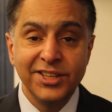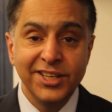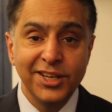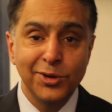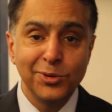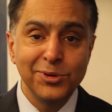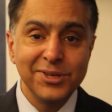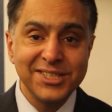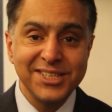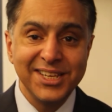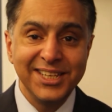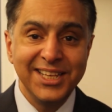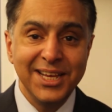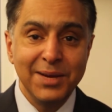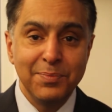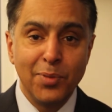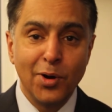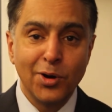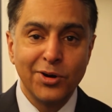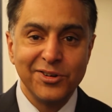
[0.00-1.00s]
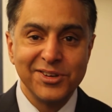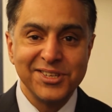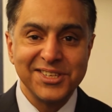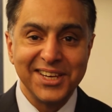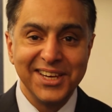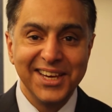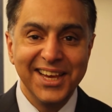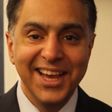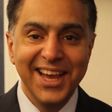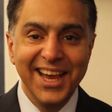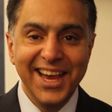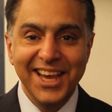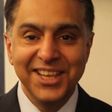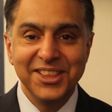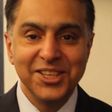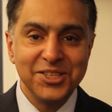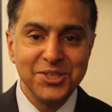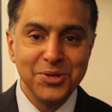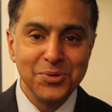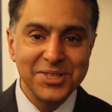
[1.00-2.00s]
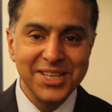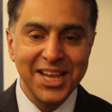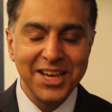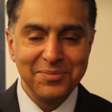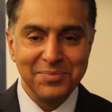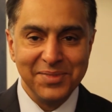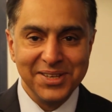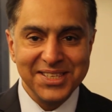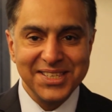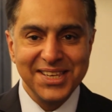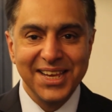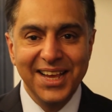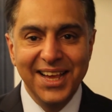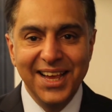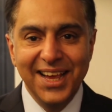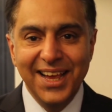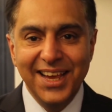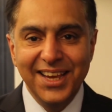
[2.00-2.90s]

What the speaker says: and they couldn't see the hypocrisy in the two statements.